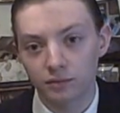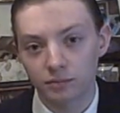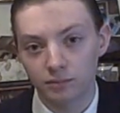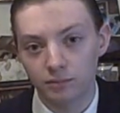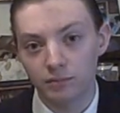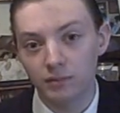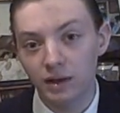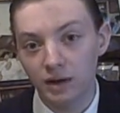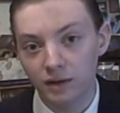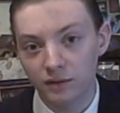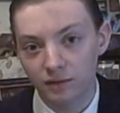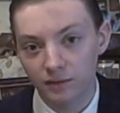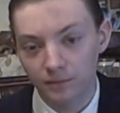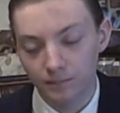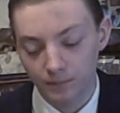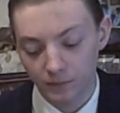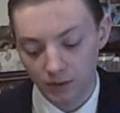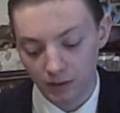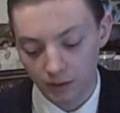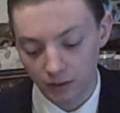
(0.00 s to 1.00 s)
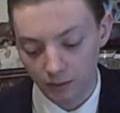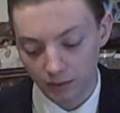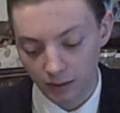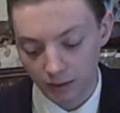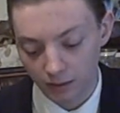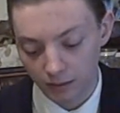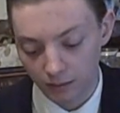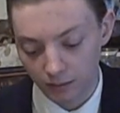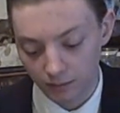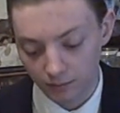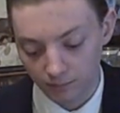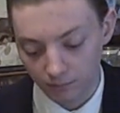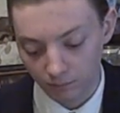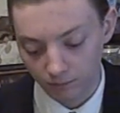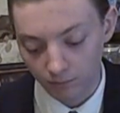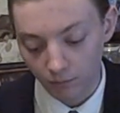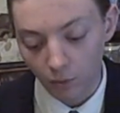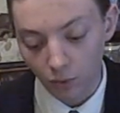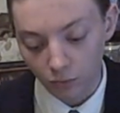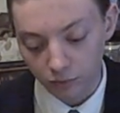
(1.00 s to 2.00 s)
meat, you know, kind of
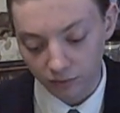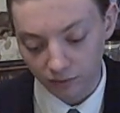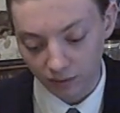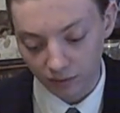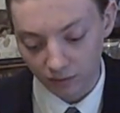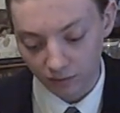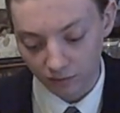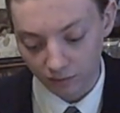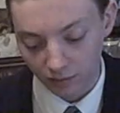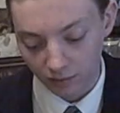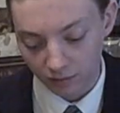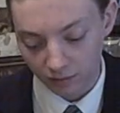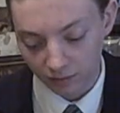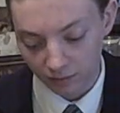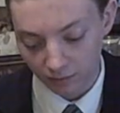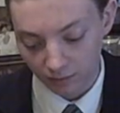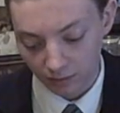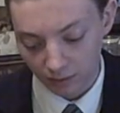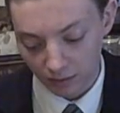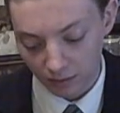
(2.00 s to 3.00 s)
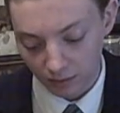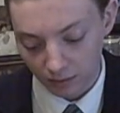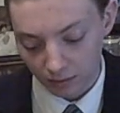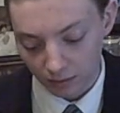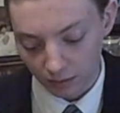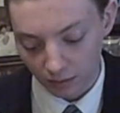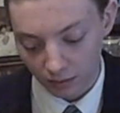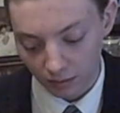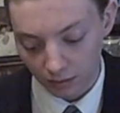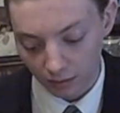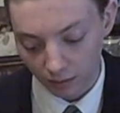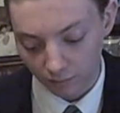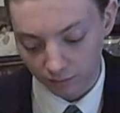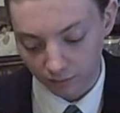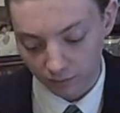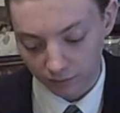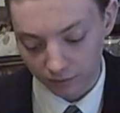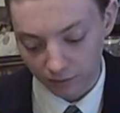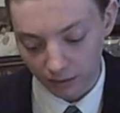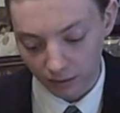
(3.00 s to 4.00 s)
molded into this
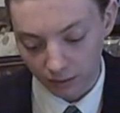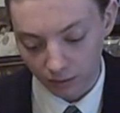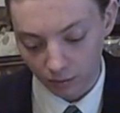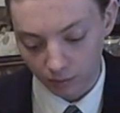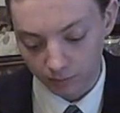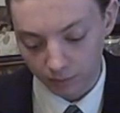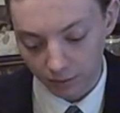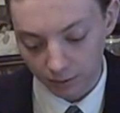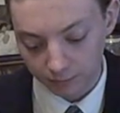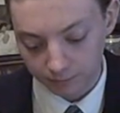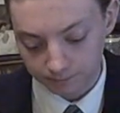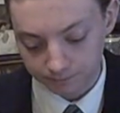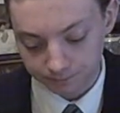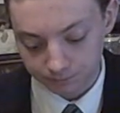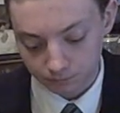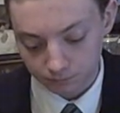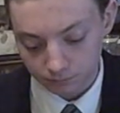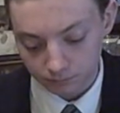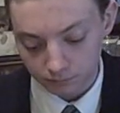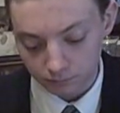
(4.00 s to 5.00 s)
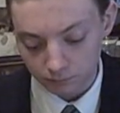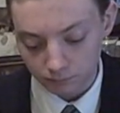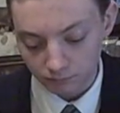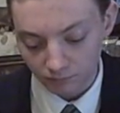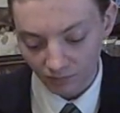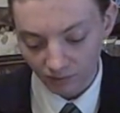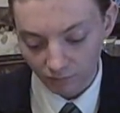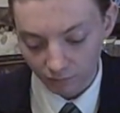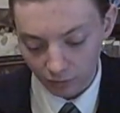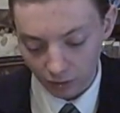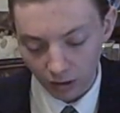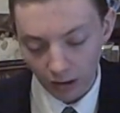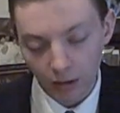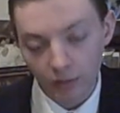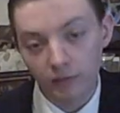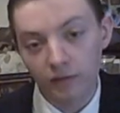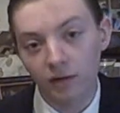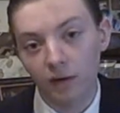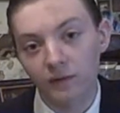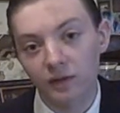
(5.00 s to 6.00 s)
for the taco. But
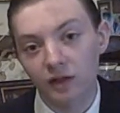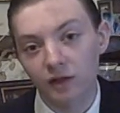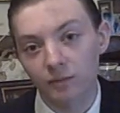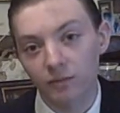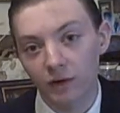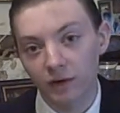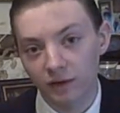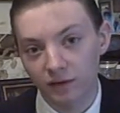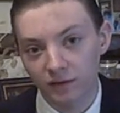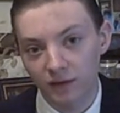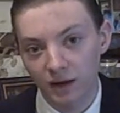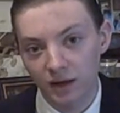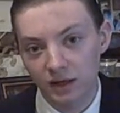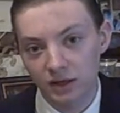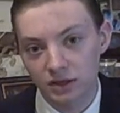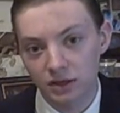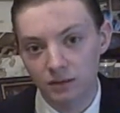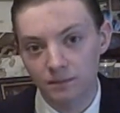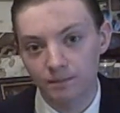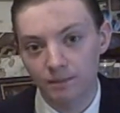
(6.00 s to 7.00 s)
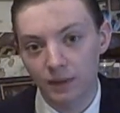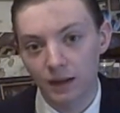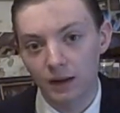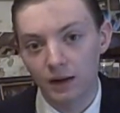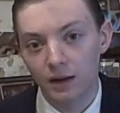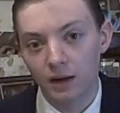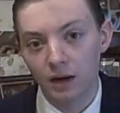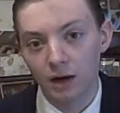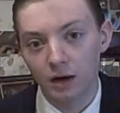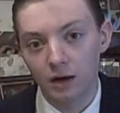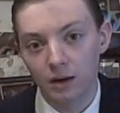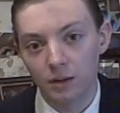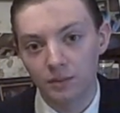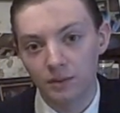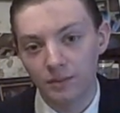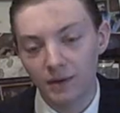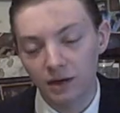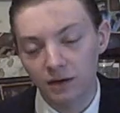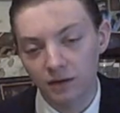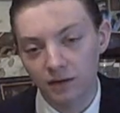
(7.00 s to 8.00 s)
regardless of its presentation,
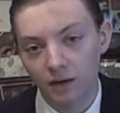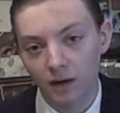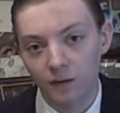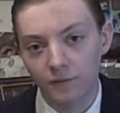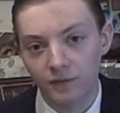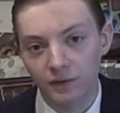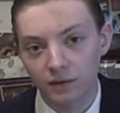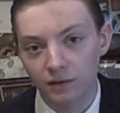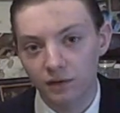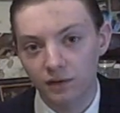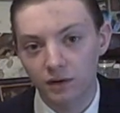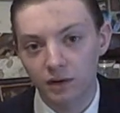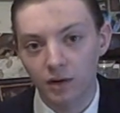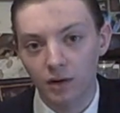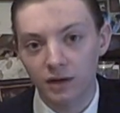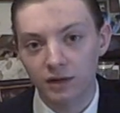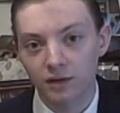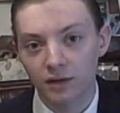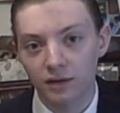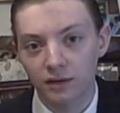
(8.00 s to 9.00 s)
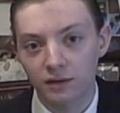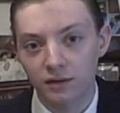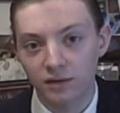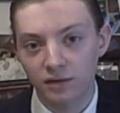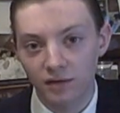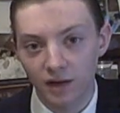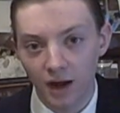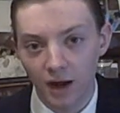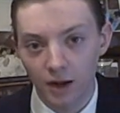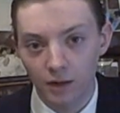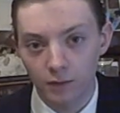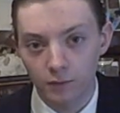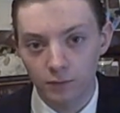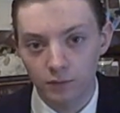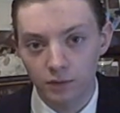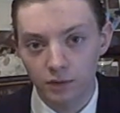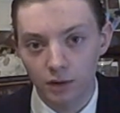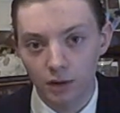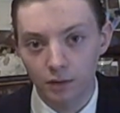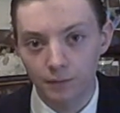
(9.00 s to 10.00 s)
the meat itself is, you know, I'd say
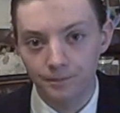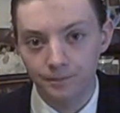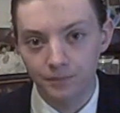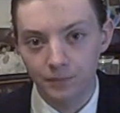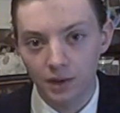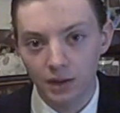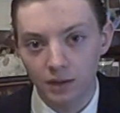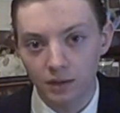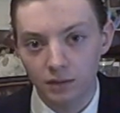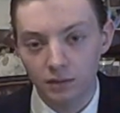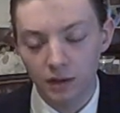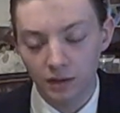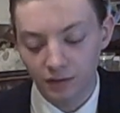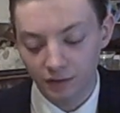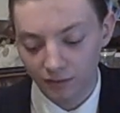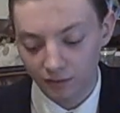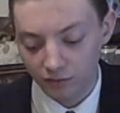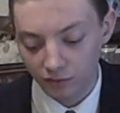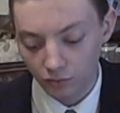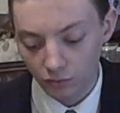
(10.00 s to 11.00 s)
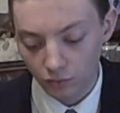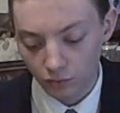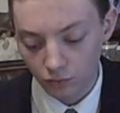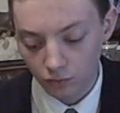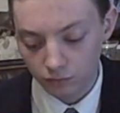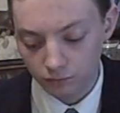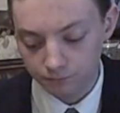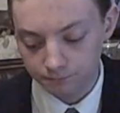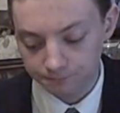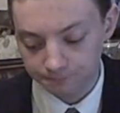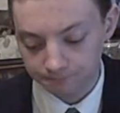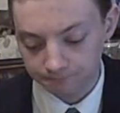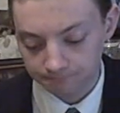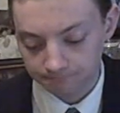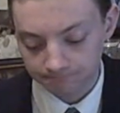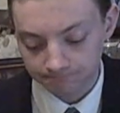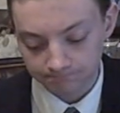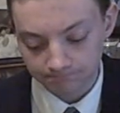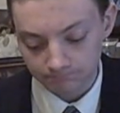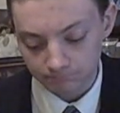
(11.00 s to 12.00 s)
standard, you know. Nothing too
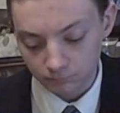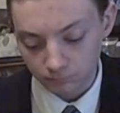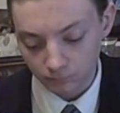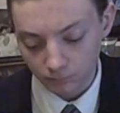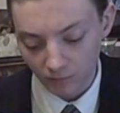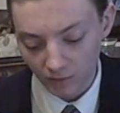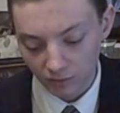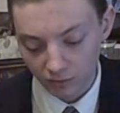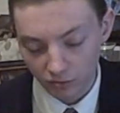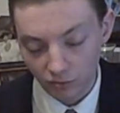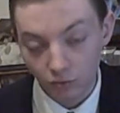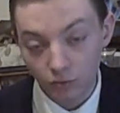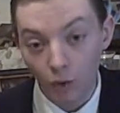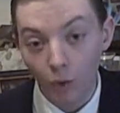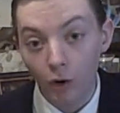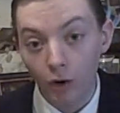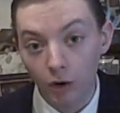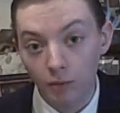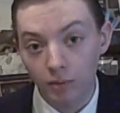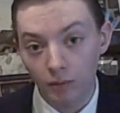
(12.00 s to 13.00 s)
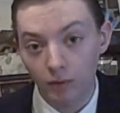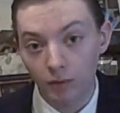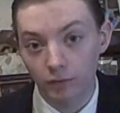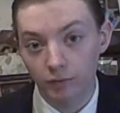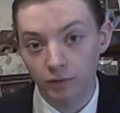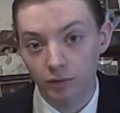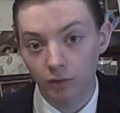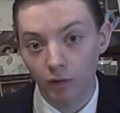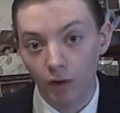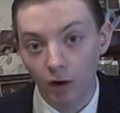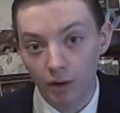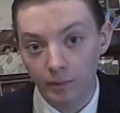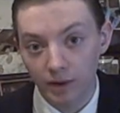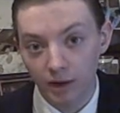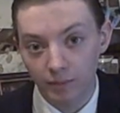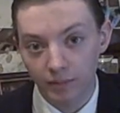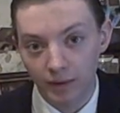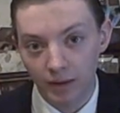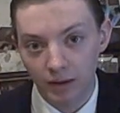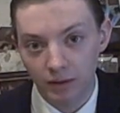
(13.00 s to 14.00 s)
horrible or
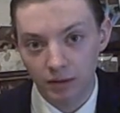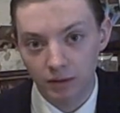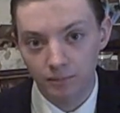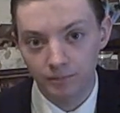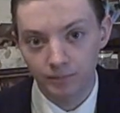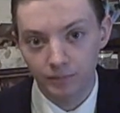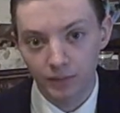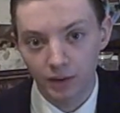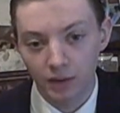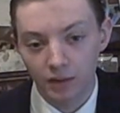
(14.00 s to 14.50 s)
alarming about it.